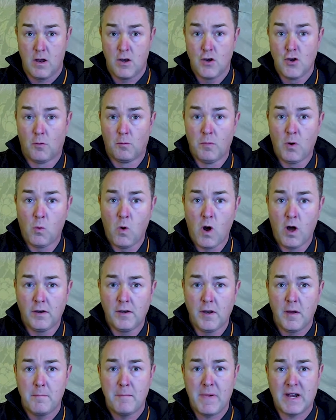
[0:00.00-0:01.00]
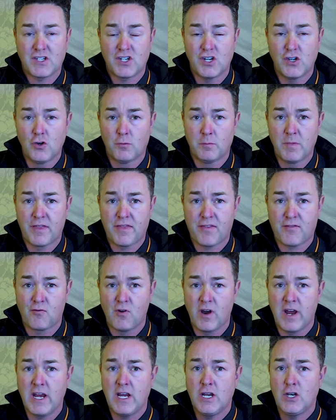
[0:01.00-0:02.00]
Number one matching number
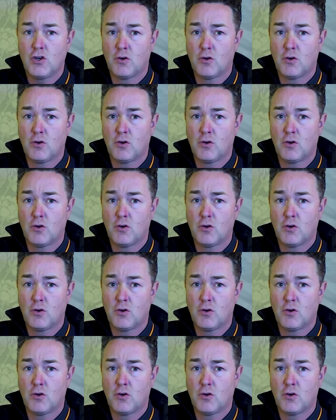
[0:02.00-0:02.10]
three,